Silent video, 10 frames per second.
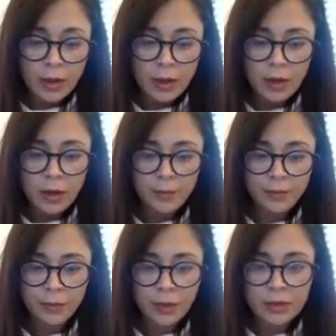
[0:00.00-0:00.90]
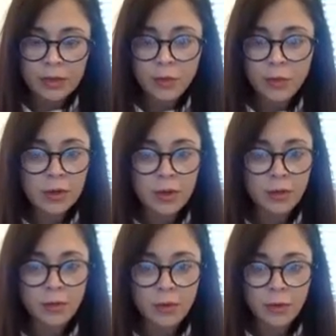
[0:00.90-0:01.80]
And so you wouldn't
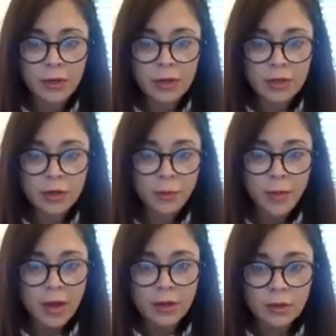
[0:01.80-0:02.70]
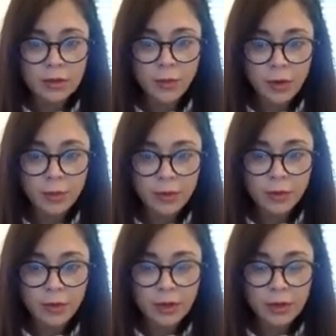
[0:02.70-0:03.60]
even really need to go back to the
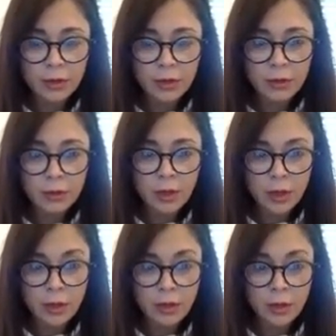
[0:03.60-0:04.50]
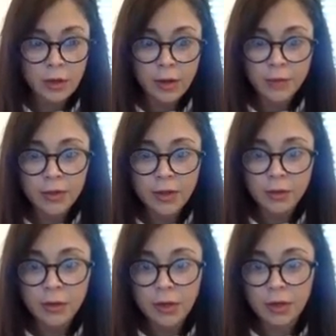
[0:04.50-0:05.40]
SmartBook reading. You could get everything
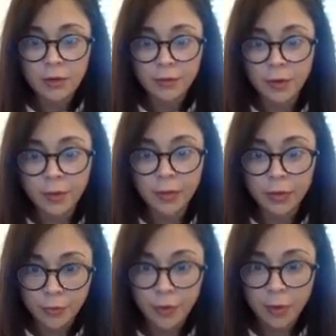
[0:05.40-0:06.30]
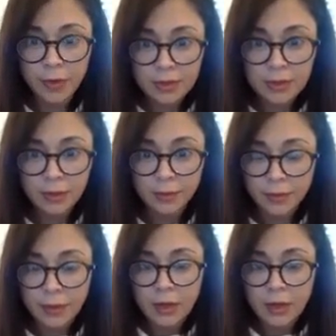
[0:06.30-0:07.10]
you need from the form itself.